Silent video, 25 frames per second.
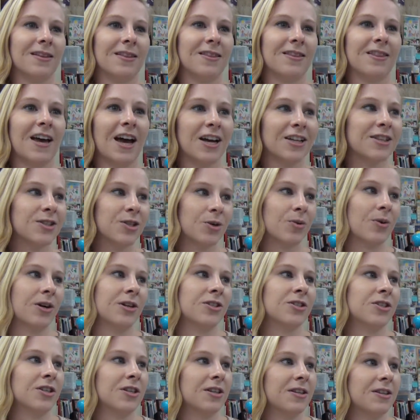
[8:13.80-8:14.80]
that's a
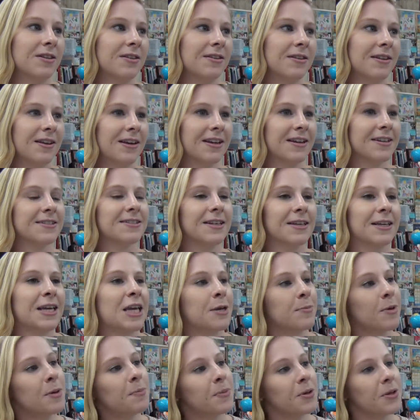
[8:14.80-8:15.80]
question, I guess, that
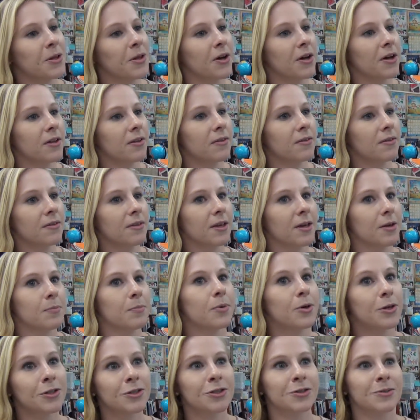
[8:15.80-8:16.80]
came up a lot that
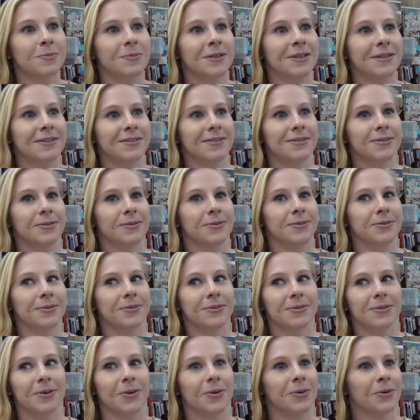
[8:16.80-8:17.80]
pushed me to
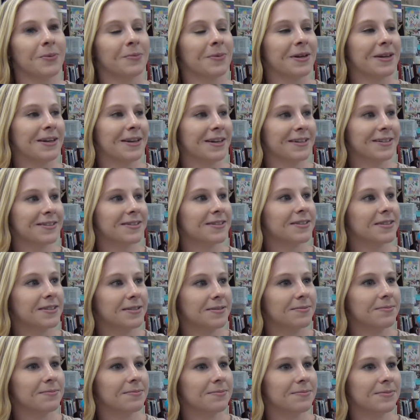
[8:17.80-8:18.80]
go to my next
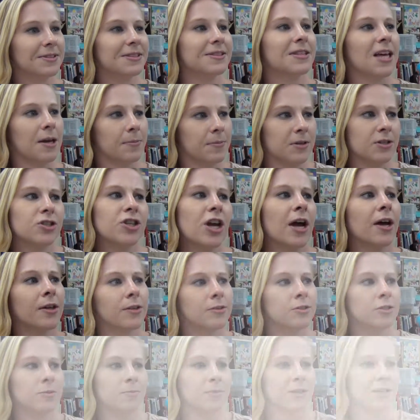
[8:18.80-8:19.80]
step. It
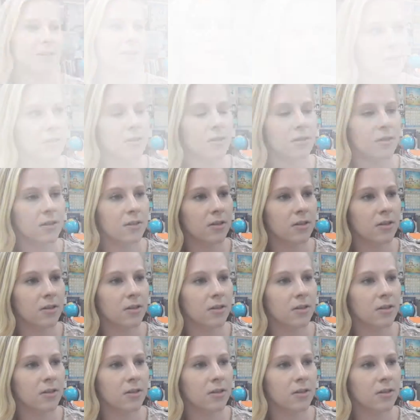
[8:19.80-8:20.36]
challenged me.